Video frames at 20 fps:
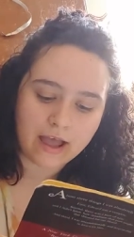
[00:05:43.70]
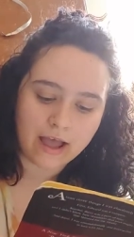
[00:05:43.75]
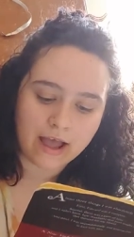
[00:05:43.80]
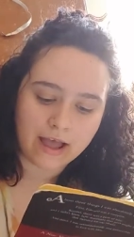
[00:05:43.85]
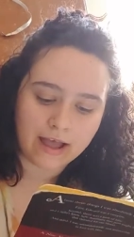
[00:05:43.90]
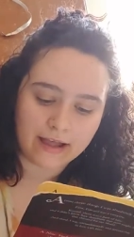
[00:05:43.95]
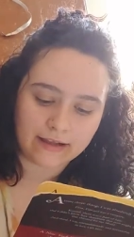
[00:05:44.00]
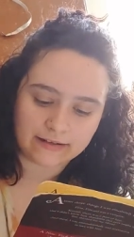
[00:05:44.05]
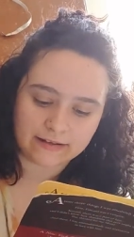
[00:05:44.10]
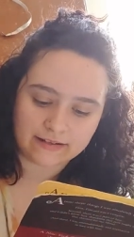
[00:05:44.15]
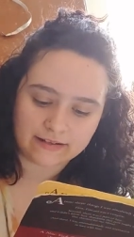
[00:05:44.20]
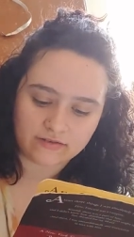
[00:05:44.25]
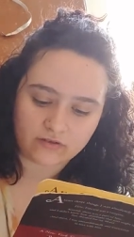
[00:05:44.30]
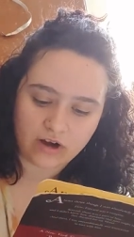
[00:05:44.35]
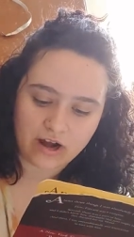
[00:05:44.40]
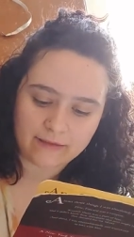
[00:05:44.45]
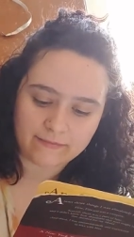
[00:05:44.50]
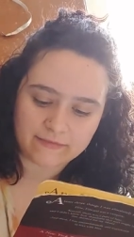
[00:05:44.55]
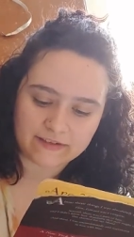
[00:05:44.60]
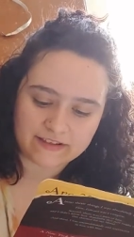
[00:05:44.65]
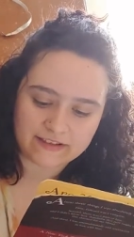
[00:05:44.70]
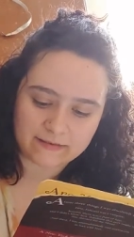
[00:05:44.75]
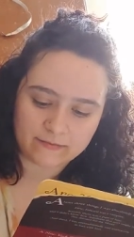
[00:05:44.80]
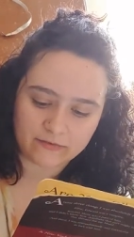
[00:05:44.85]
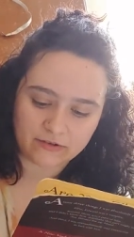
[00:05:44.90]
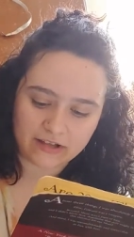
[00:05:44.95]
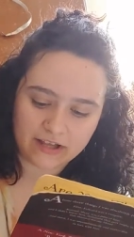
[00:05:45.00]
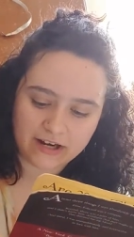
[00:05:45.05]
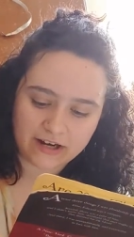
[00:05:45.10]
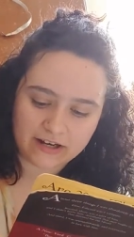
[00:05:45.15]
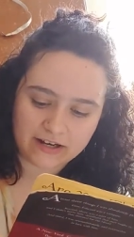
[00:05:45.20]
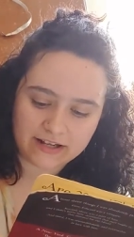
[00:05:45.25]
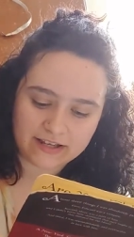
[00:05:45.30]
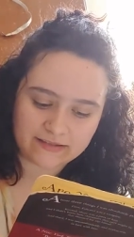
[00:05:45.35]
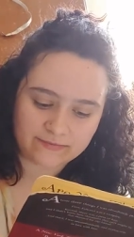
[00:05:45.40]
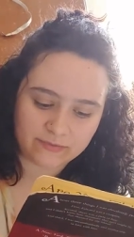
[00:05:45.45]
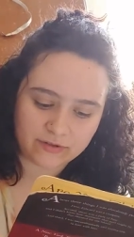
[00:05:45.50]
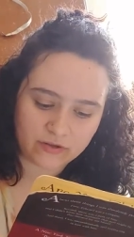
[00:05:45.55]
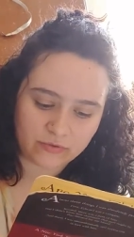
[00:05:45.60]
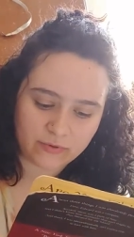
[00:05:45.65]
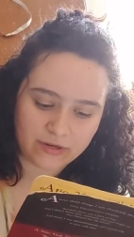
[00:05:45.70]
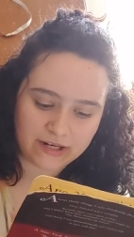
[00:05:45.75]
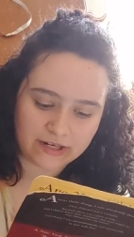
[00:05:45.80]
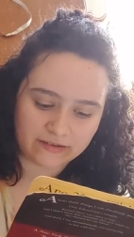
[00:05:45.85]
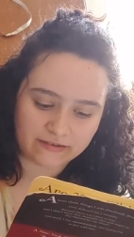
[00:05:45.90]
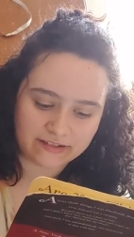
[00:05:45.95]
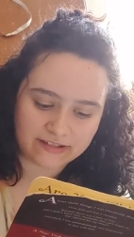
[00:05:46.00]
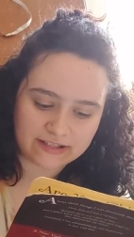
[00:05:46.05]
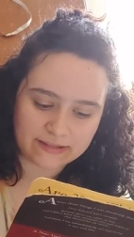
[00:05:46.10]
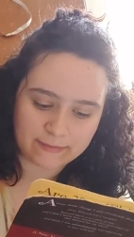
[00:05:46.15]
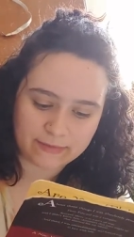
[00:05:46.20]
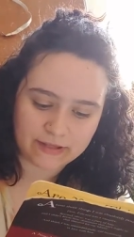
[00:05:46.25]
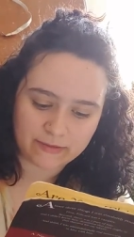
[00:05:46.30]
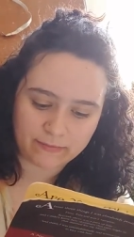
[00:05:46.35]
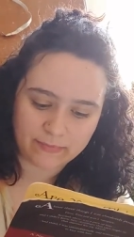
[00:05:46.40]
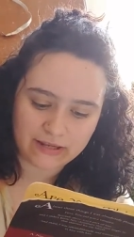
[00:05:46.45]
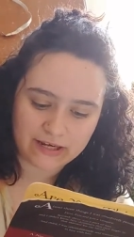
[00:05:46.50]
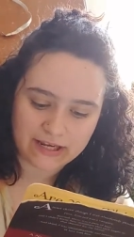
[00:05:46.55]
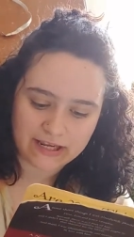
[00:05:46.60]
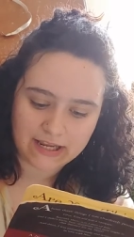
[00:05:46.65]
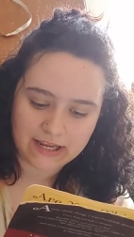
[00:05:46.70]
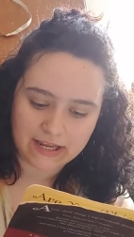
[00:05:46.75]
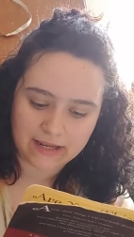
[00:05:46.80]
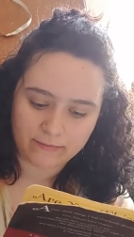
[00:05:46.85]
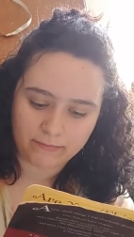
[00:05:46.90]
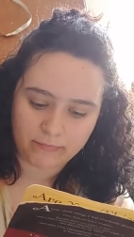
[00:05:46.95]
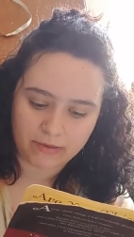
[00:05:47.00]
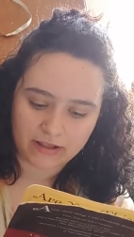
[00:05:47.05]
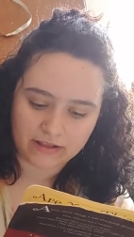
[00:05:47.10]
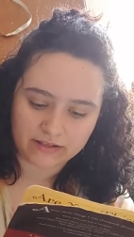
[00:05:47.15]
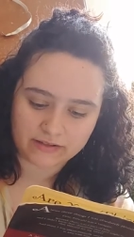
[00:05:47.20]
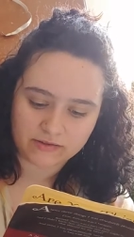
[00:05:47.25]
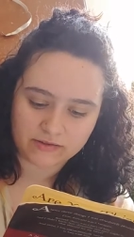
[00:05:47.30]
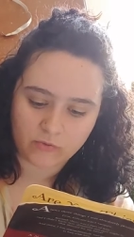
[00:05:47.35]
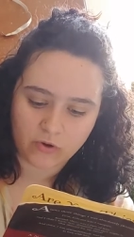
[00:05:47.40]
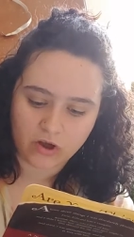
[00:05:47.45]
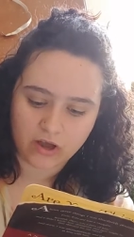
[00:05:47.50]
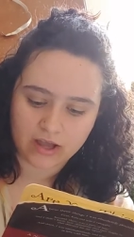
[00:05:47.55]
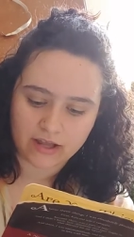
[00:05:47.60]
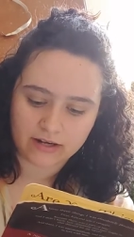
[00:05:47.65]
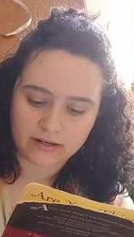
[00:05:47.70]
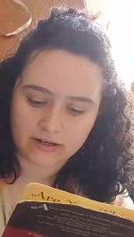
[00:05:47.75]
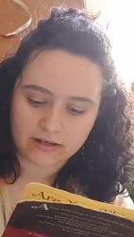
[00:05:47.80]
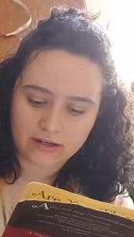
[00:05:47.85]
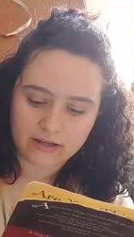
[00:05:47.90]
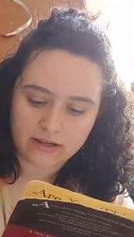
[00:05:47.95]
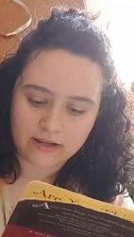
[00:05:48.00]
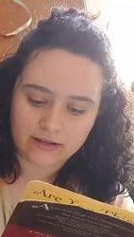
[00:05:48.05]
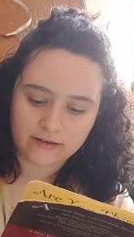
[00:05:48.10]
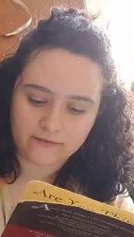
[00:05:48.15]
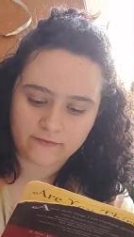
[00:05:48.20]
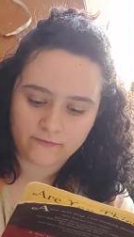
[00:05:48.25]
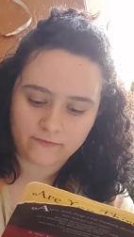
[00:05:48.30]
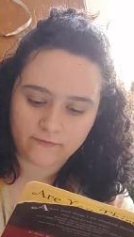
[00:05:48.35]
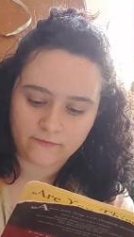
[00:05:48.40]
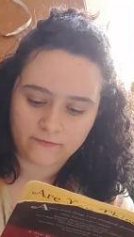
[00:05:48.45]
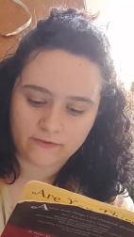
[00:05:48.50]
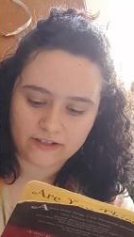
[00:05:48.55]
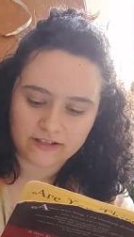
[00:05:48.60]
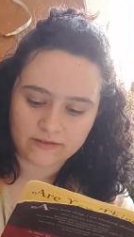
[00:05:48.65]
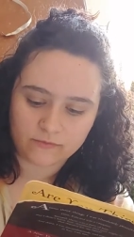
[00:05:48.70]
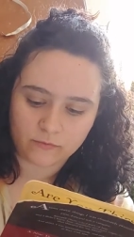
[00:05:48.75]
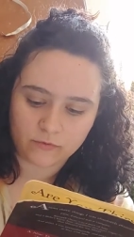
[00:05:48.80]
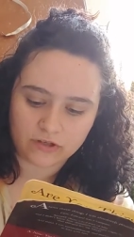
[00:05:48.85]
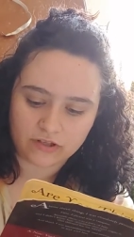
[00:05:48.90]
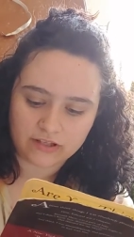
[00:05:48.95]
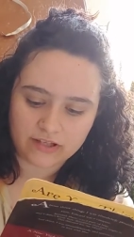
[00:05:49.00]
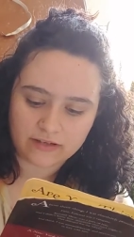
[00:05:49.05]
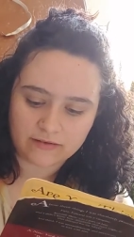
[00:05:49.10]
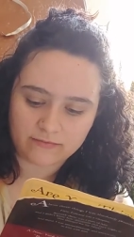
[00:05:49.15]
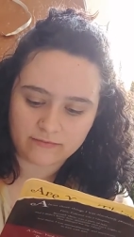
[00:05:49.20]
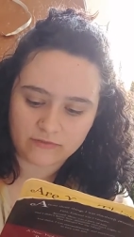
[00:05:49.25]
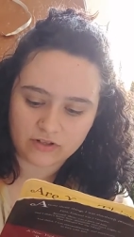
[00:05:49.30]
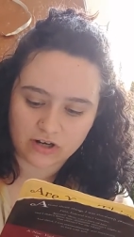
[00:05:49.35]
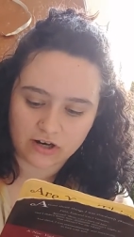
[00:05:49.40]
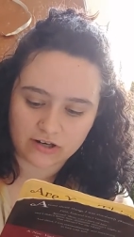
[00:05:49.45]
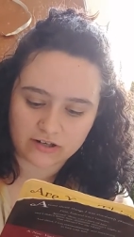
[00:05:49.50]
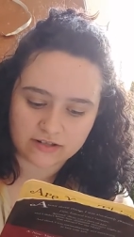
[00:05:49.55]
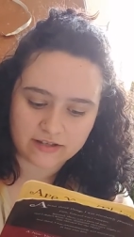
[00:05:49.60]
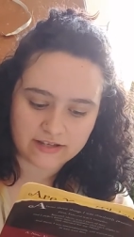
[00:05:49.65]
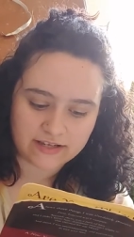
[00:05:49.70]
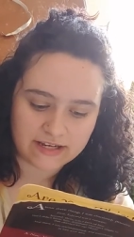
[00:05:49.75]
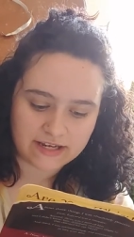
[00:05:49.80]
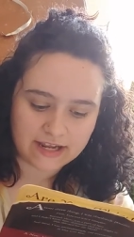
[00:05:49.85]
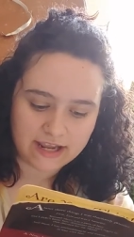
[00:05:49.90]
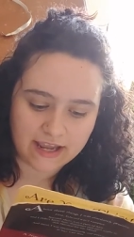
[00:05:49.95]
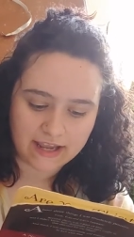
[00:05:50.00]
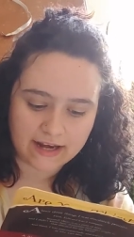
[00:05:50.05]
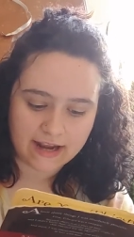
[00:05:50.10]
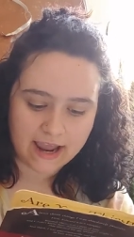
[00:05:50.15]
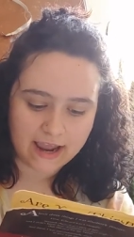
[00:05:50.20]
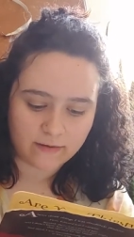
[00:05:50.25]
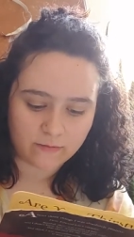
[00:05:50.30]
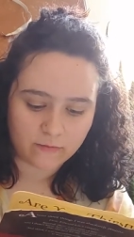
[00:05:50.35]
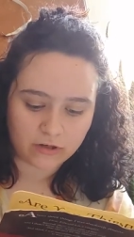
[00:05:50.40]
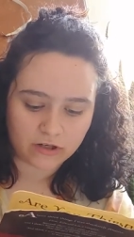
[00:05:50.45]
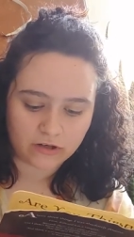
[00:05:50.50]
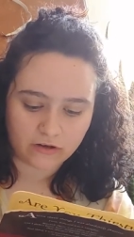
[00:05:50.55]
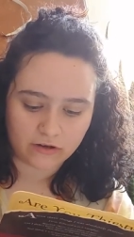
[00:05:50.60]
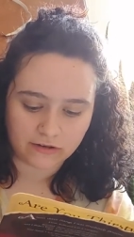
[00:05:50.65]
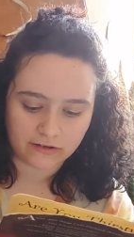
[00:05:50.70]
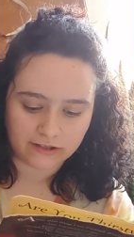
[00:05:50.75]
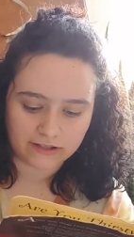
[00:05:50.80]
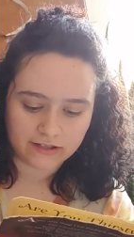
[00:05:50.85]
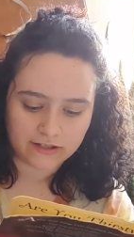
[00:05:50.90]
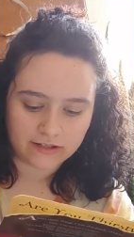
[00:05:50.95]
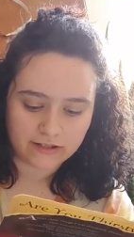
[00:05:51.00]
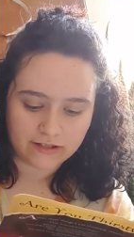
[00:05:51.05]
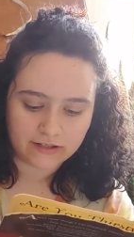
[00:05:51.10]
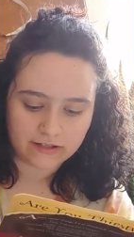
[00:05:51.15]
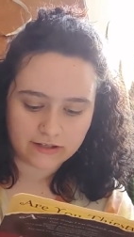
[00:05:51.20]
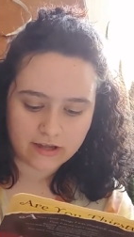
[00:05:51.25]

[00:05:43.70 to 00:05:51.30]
Uh, describe the similarities between Elizabeth Bennet and Bella Swan, Fitzwilliam Darcy, and Edward Cullen.